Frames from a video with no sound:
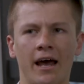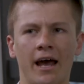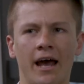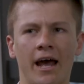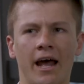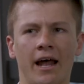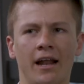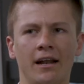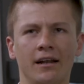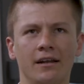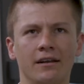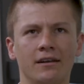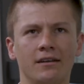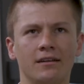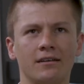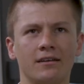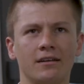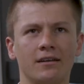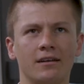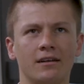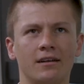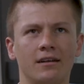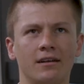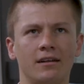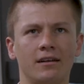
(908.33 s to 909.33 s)
and
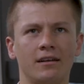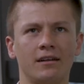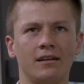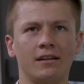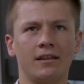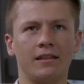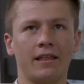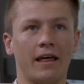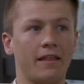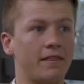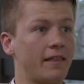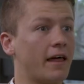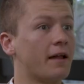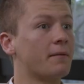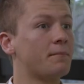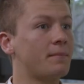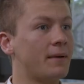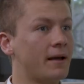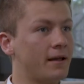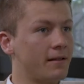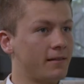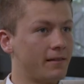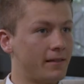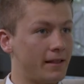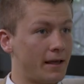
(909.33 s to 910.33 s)

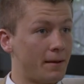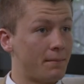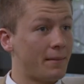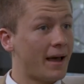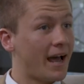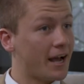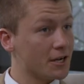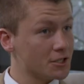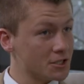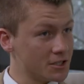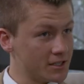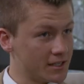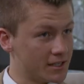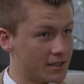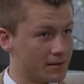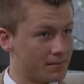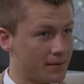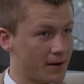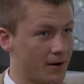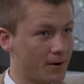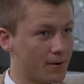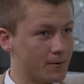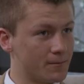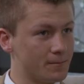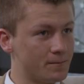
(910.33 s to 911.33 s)
that they're passionate
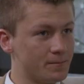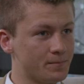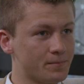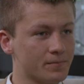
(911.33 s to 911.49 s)
about.